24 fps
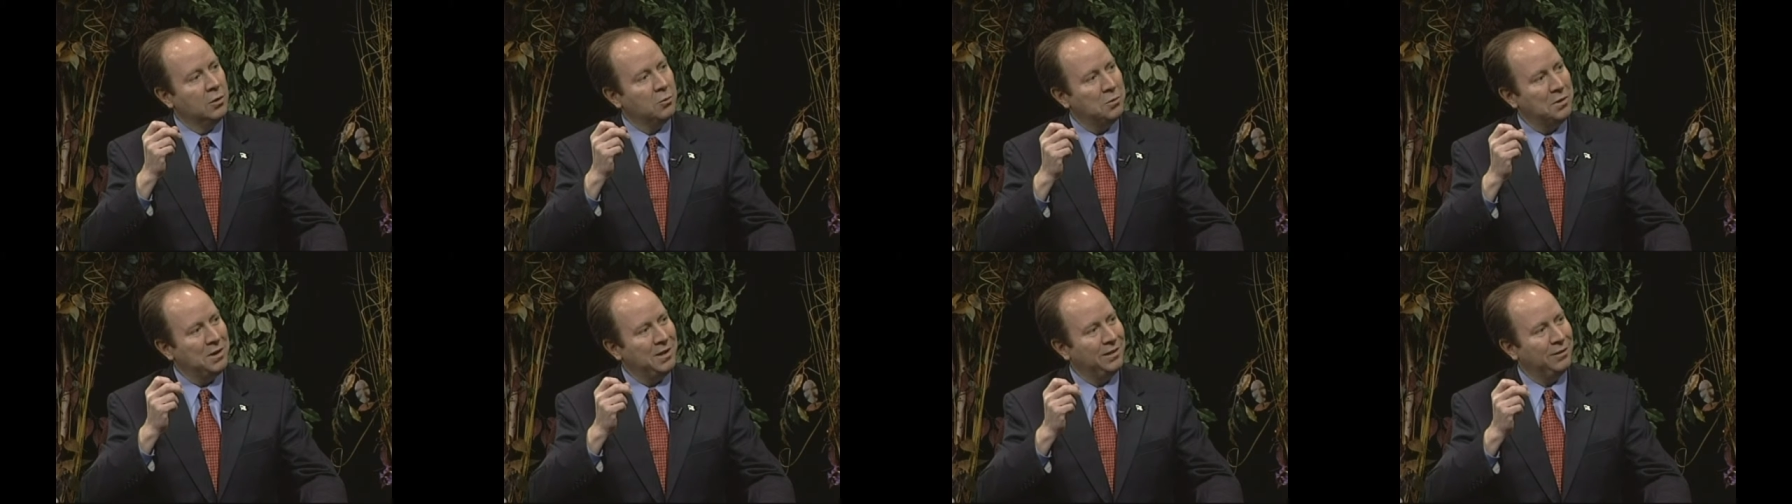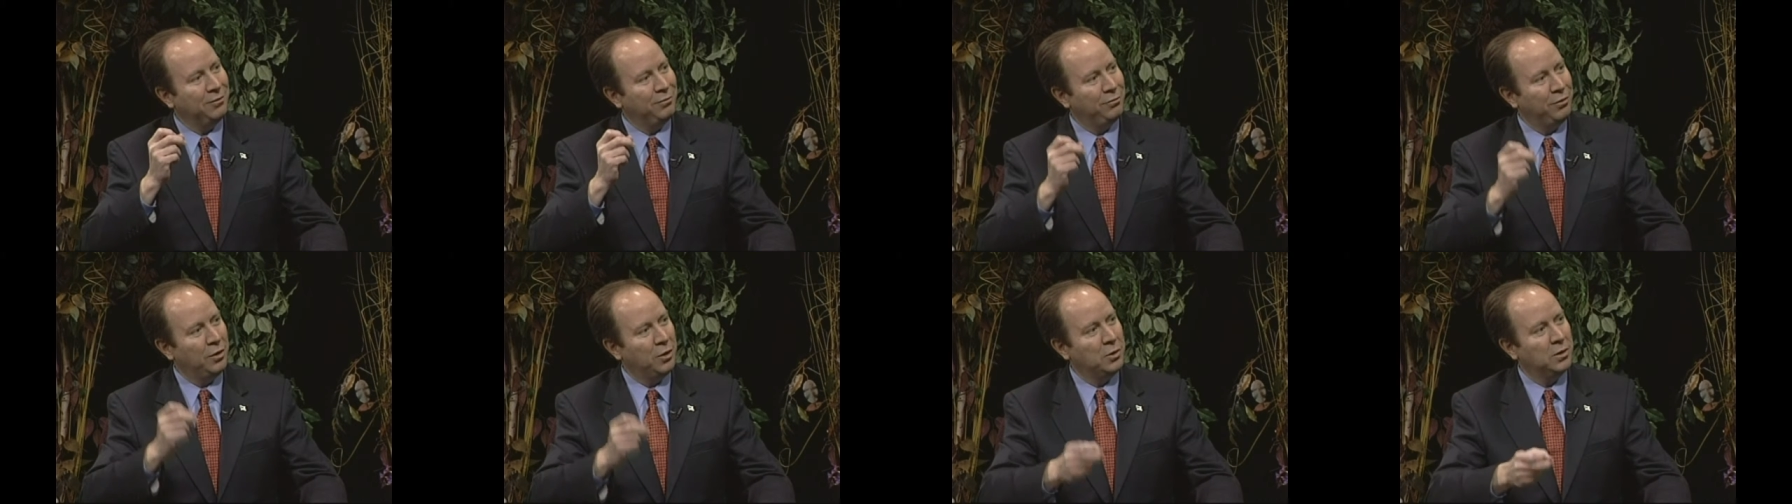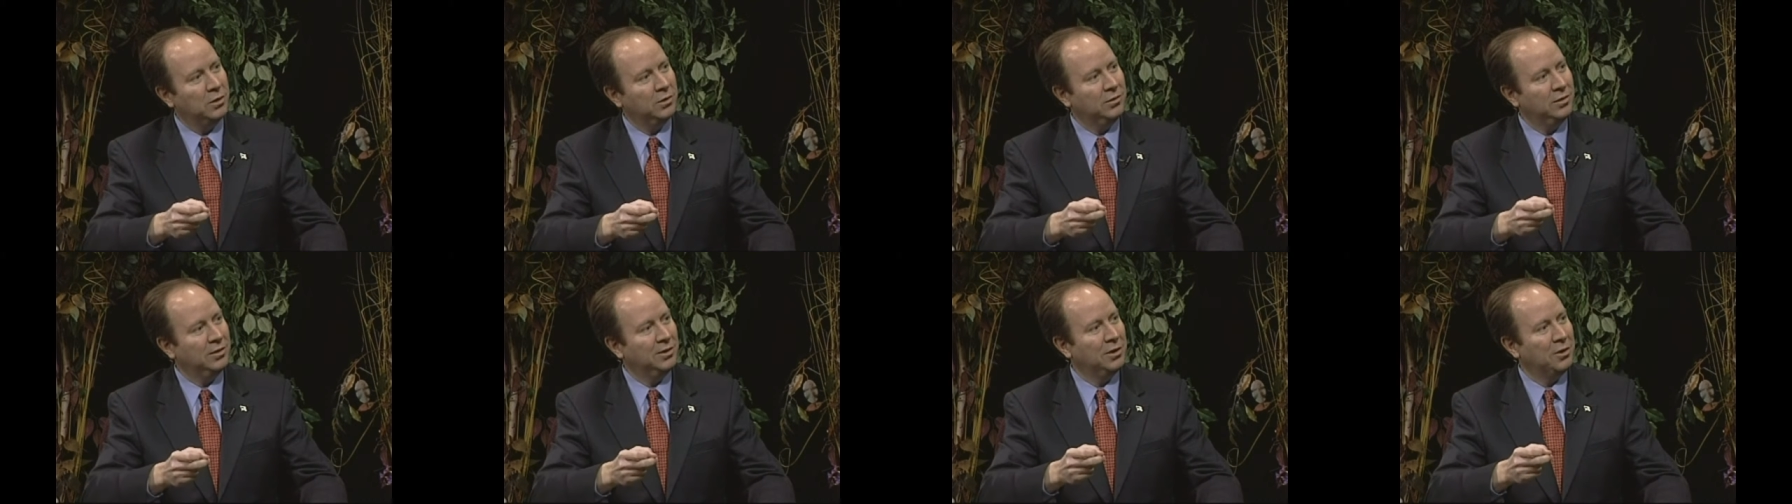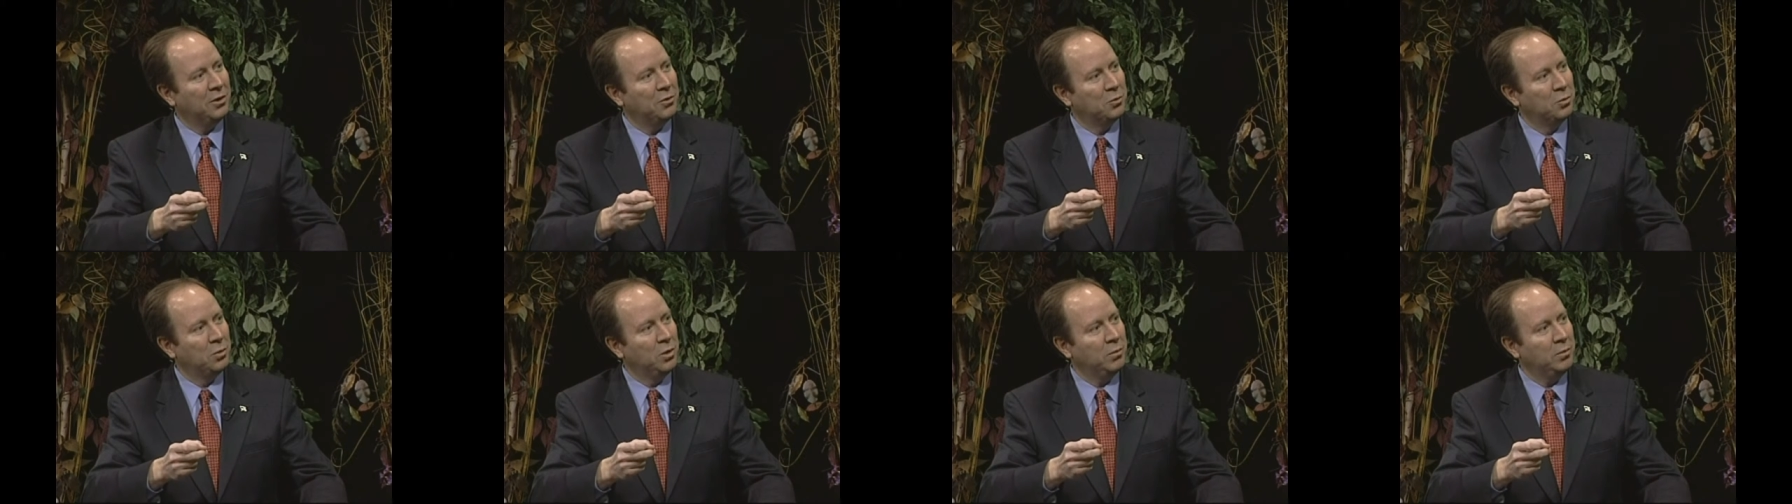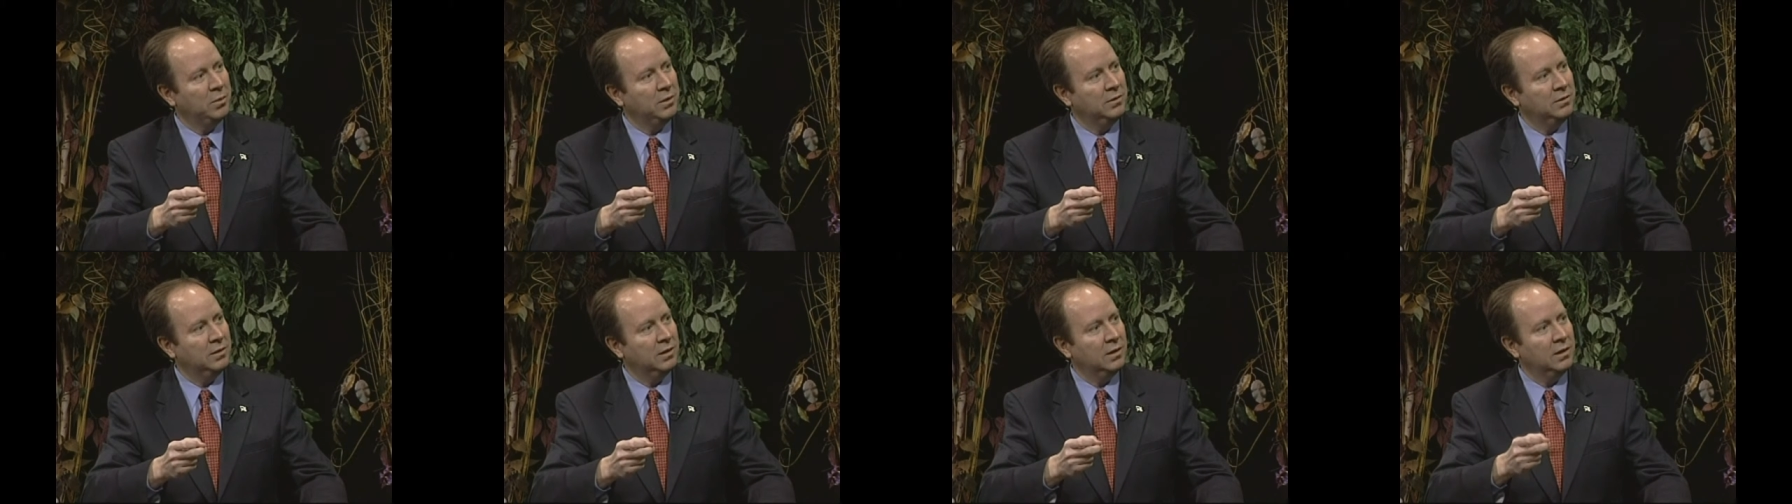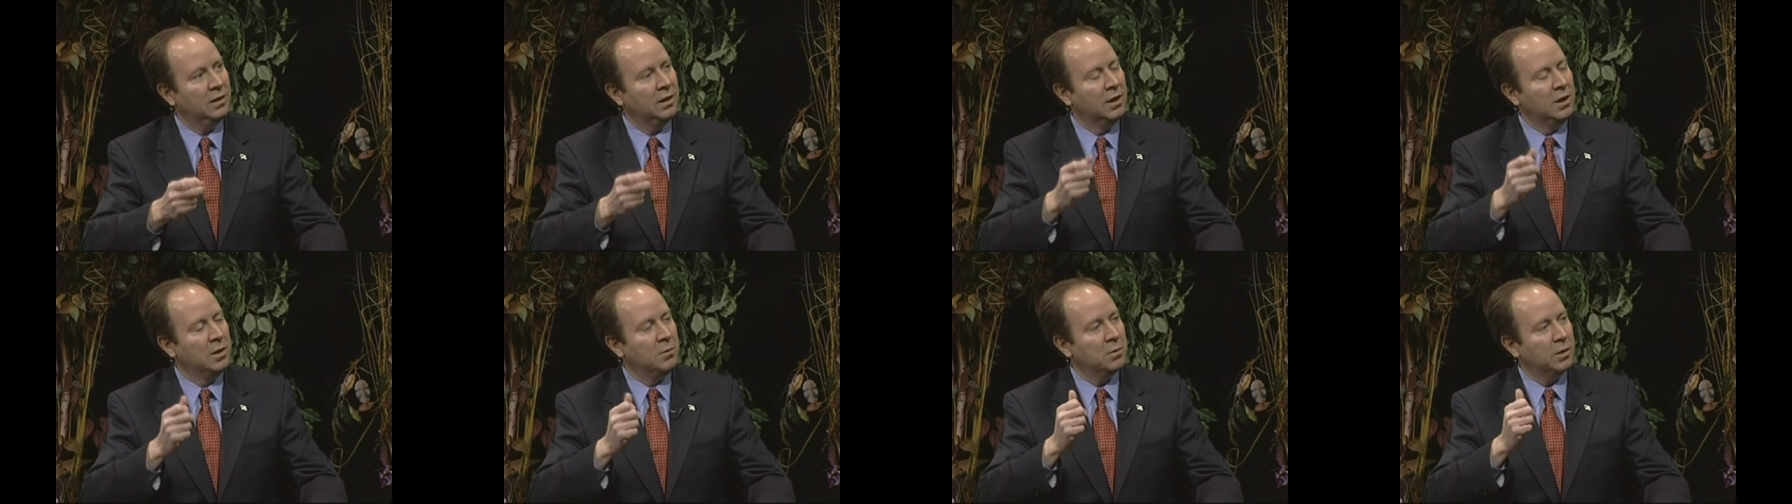we need to focus in on
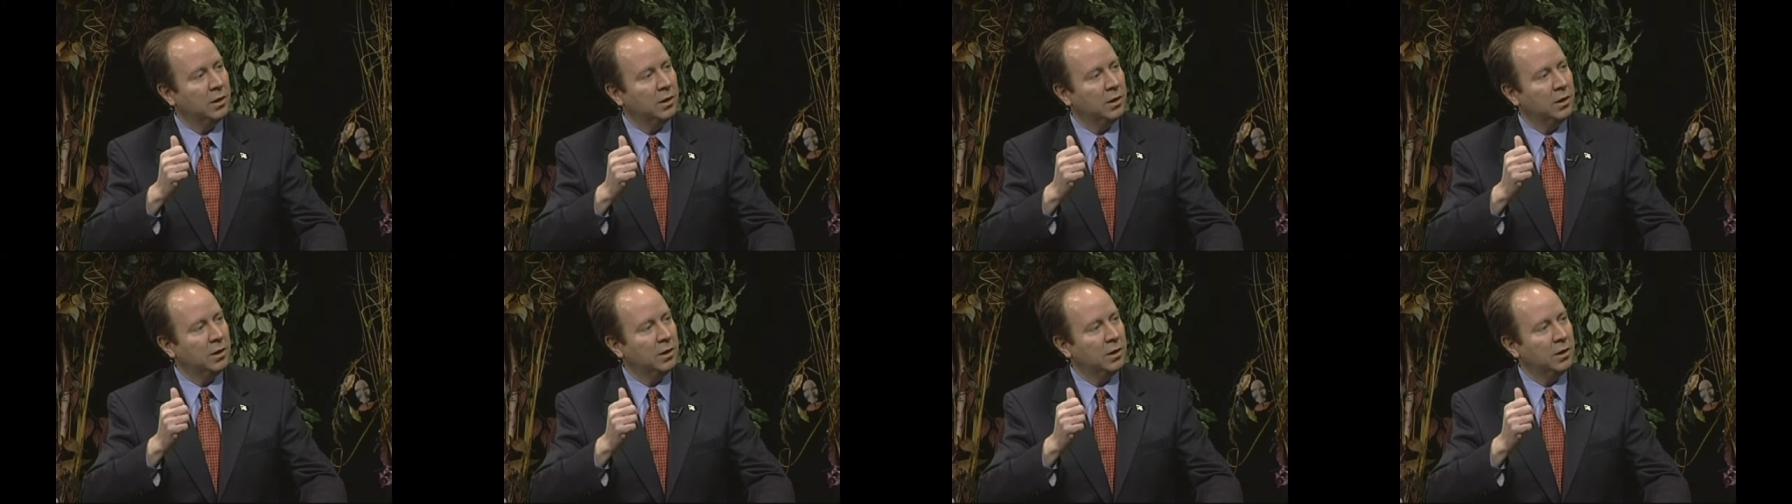Wilmington